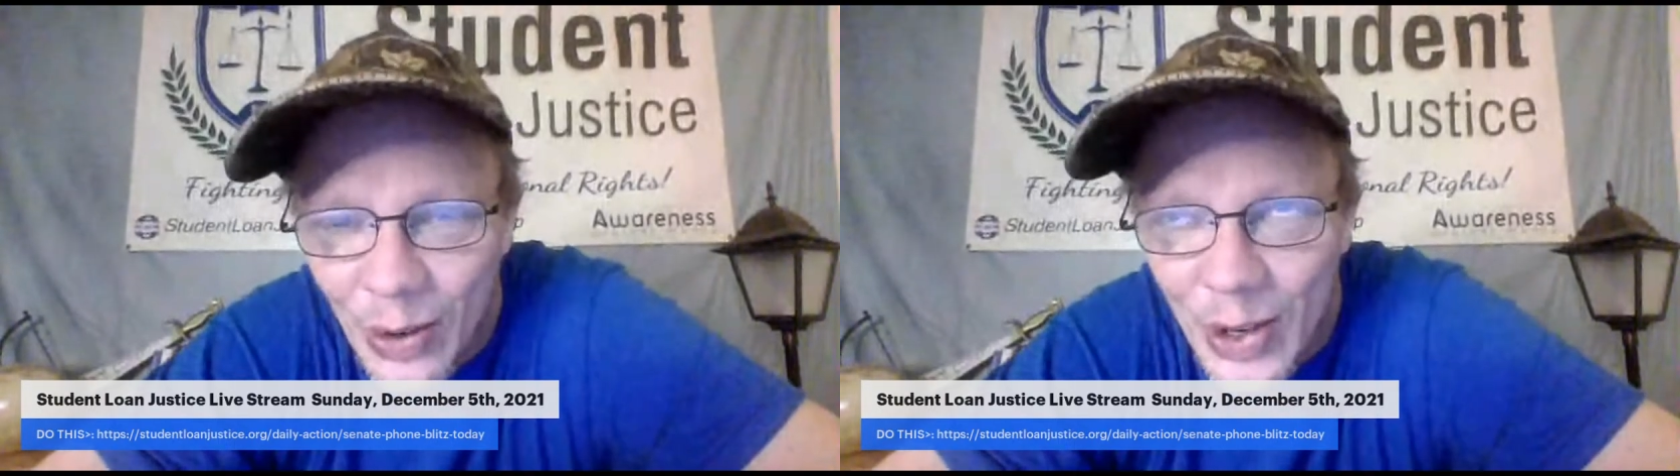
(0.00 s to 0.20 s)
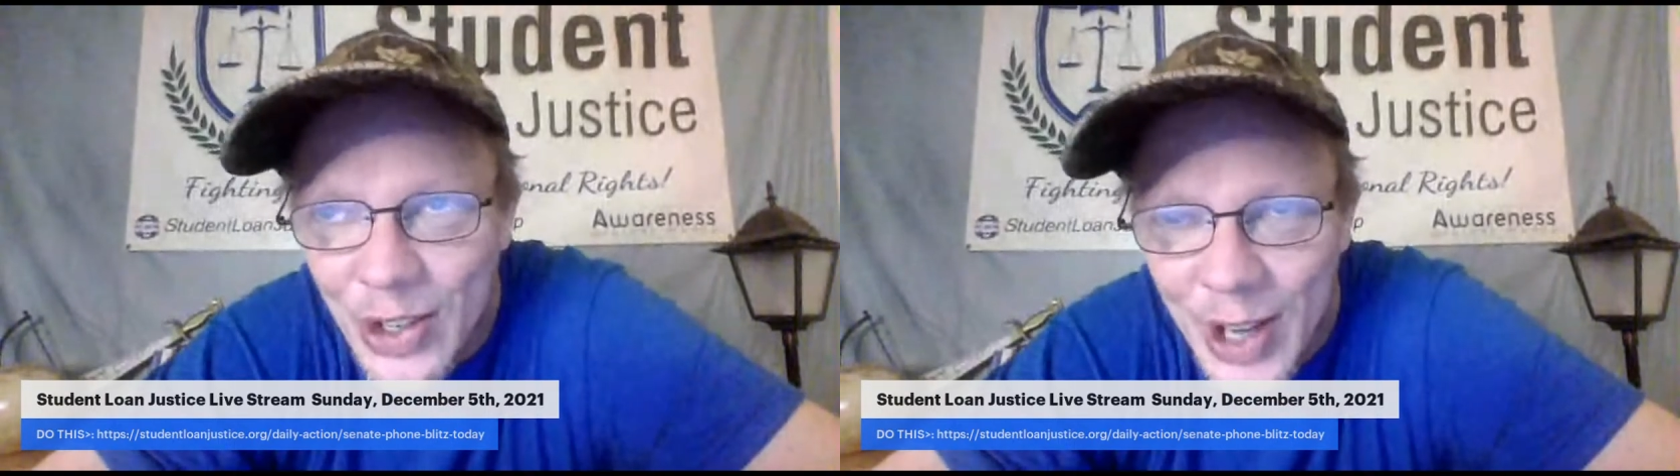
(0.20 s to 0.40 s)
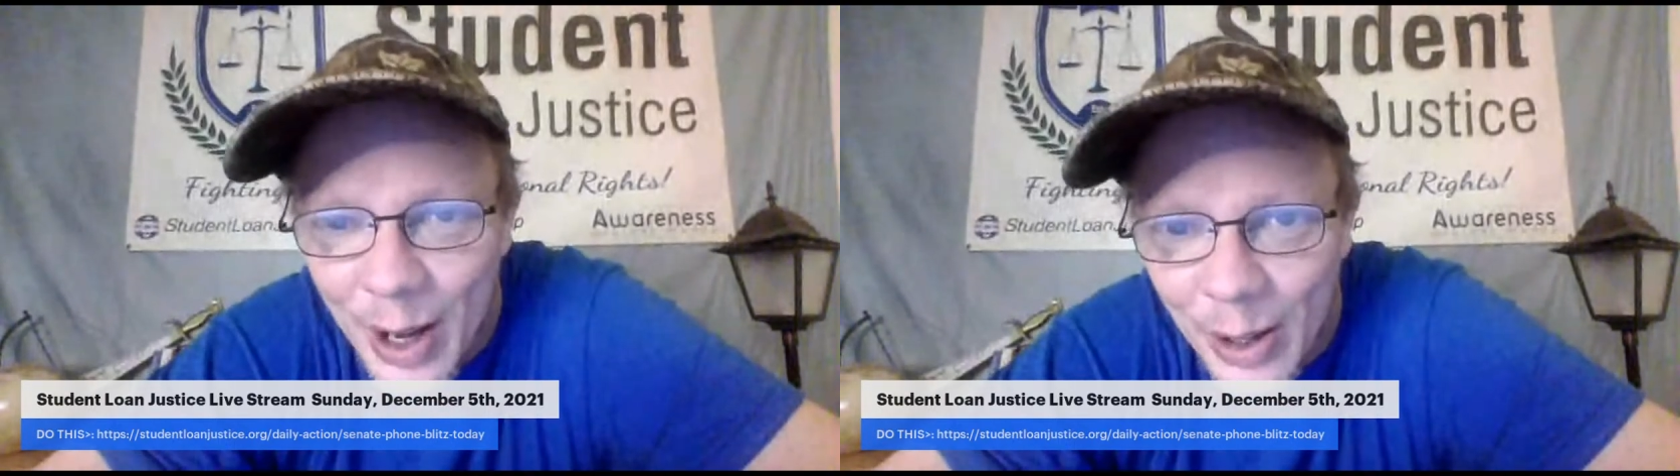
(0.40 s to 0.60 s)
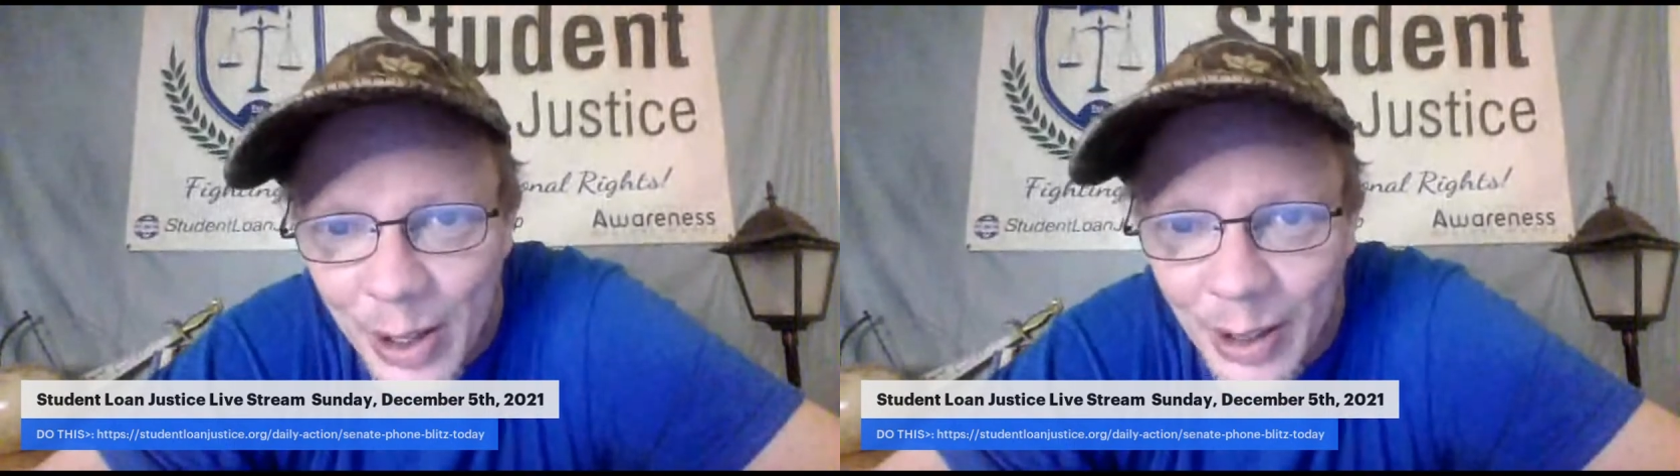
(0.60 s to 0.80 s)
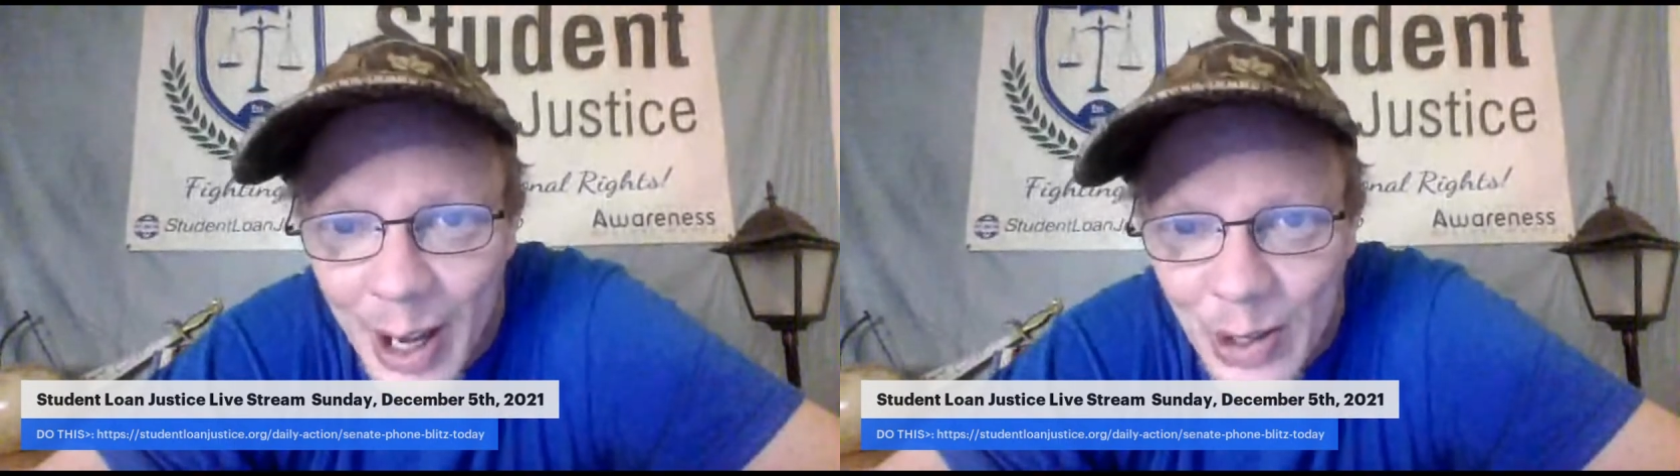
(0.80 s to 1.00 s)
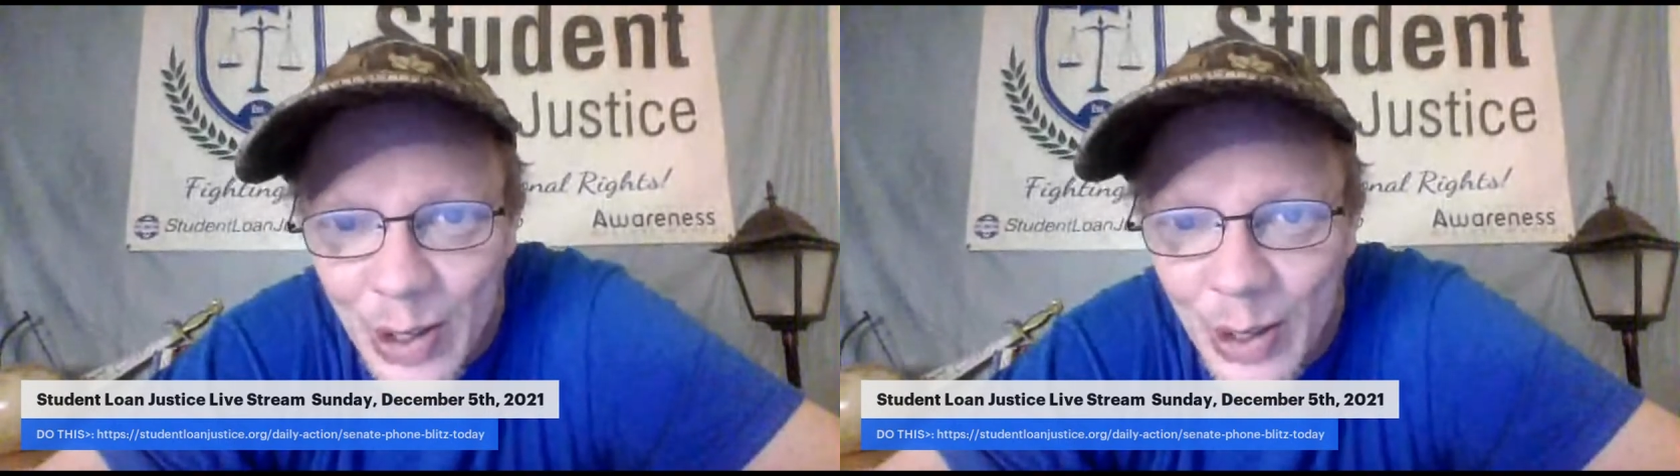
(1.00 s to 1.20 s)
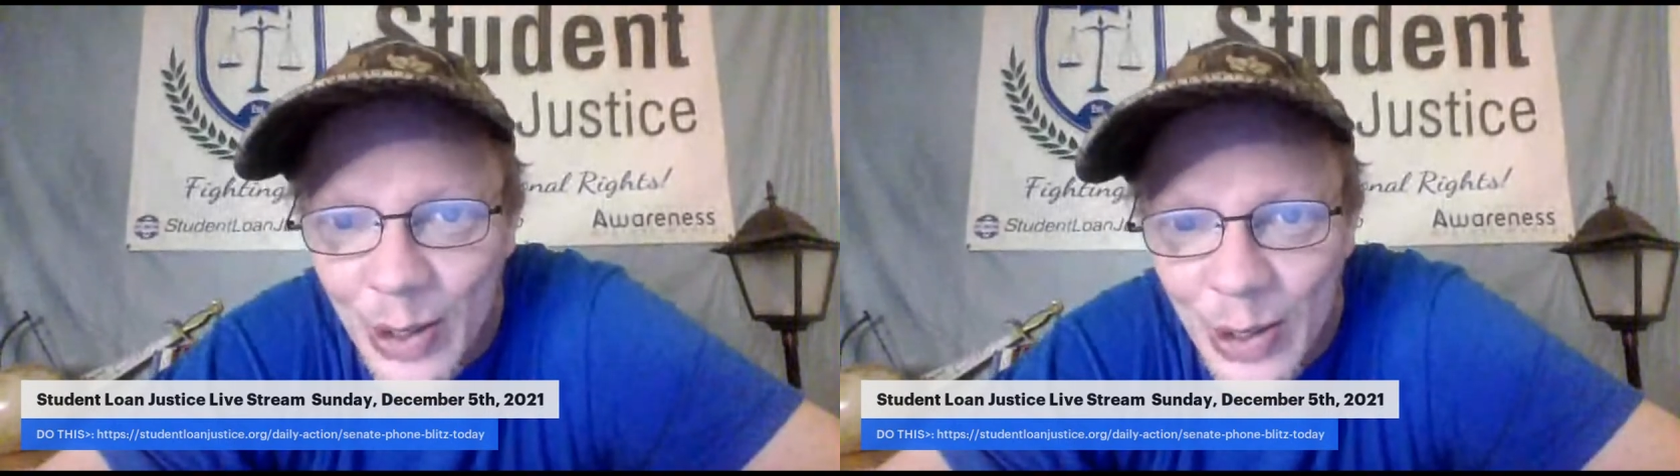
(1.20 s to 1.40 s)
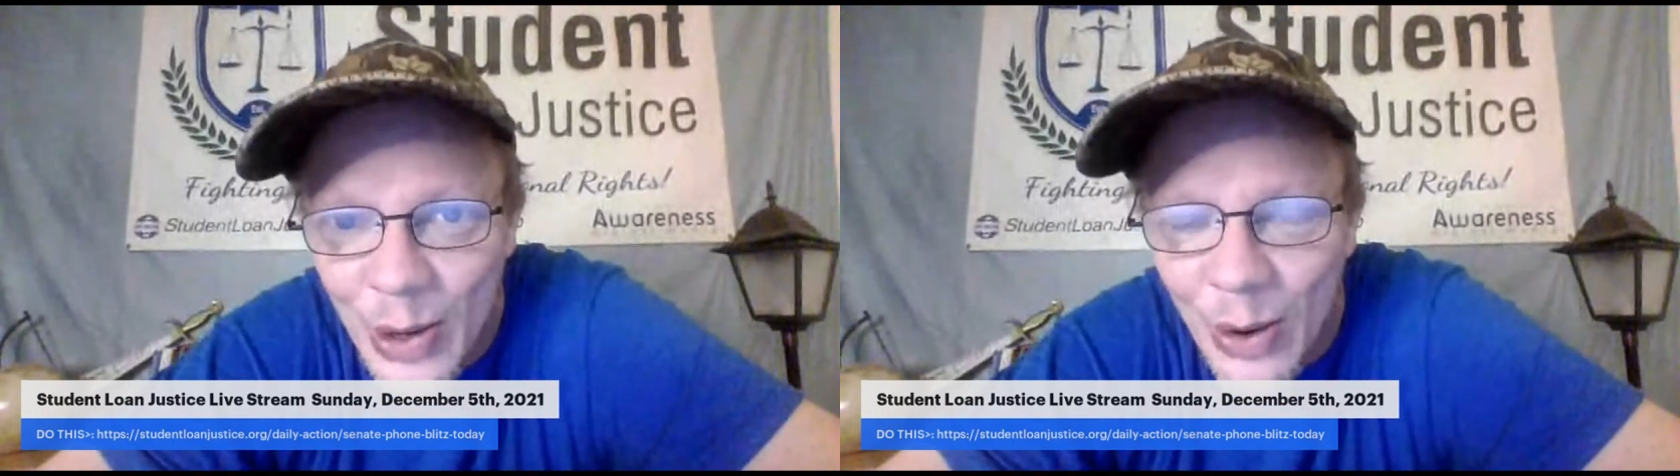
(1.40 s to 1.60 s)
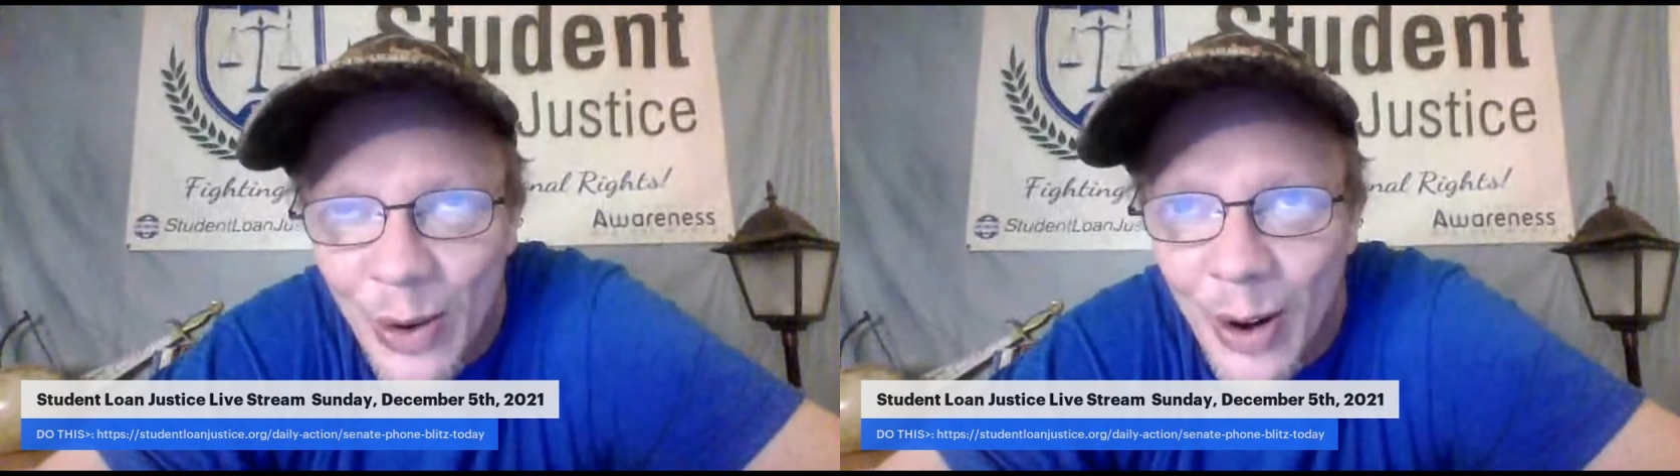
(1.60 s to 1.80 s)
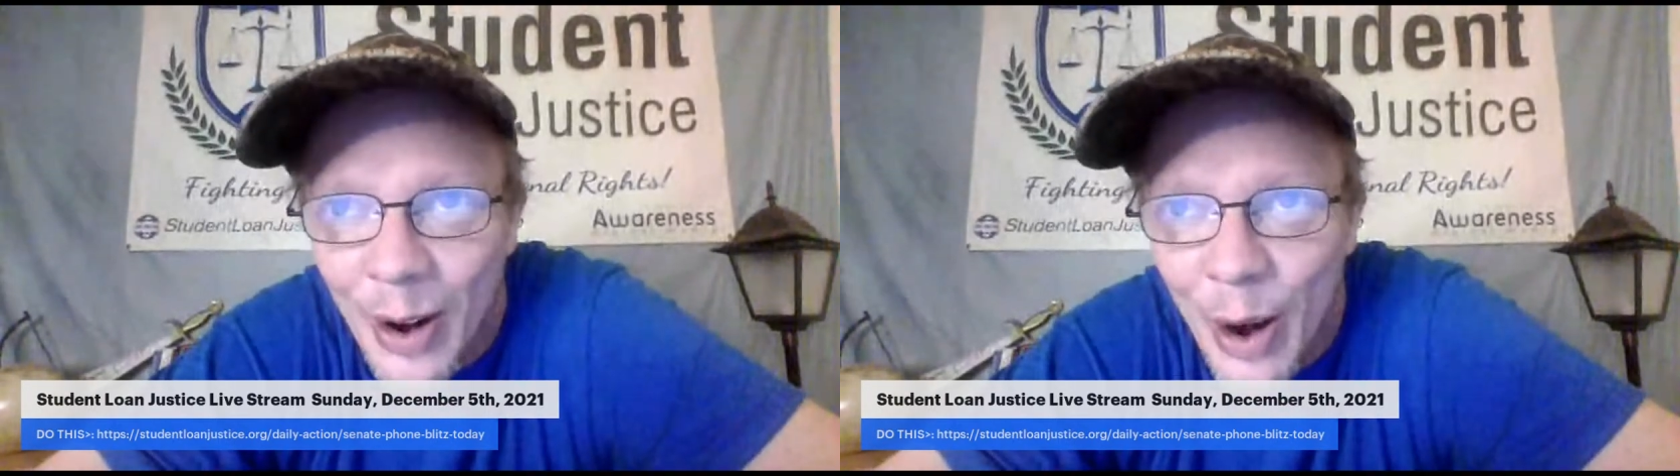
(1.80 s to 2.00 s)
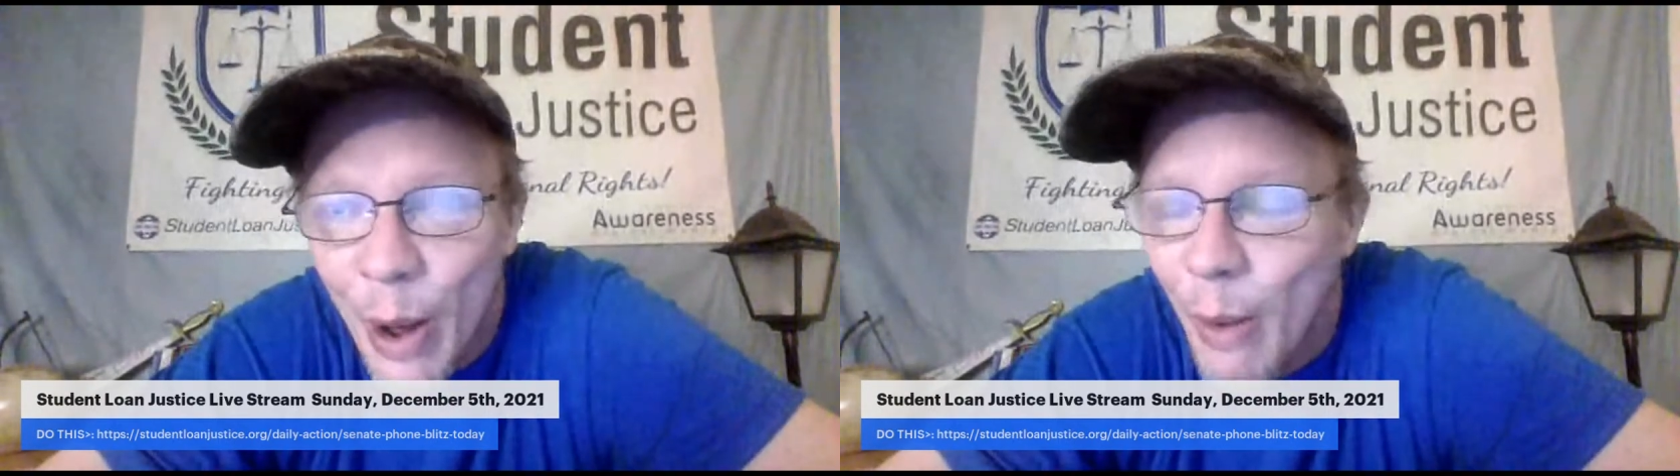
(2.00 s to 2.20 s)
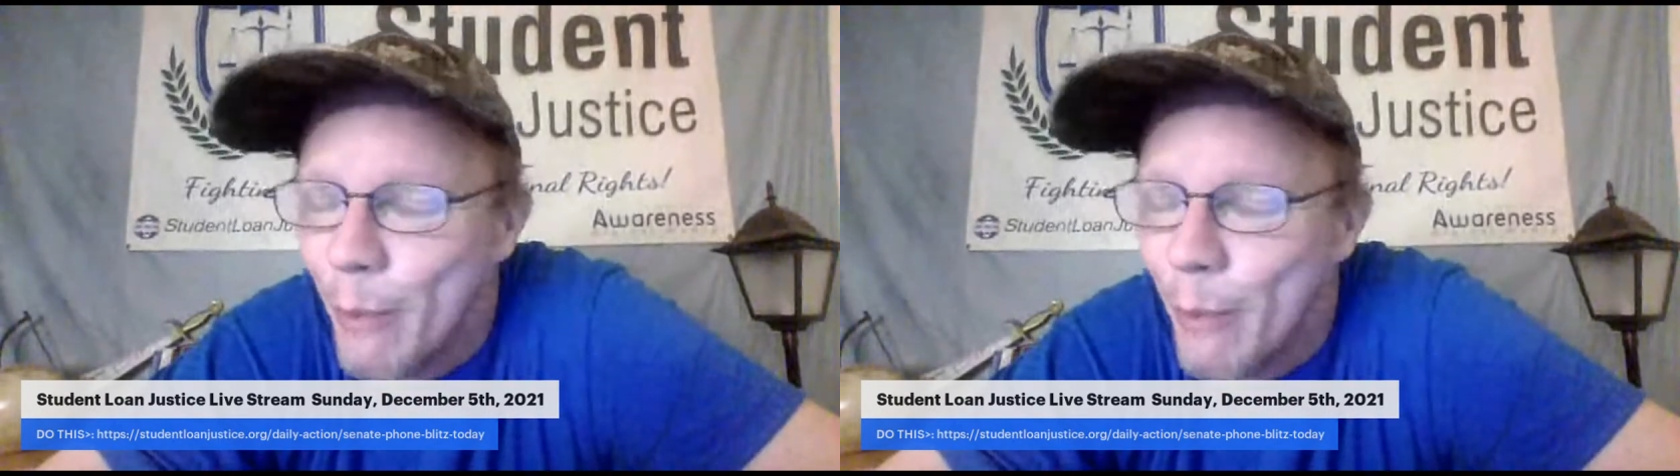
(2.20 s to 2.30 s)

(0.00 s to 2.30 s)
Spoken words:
or sailing lessons or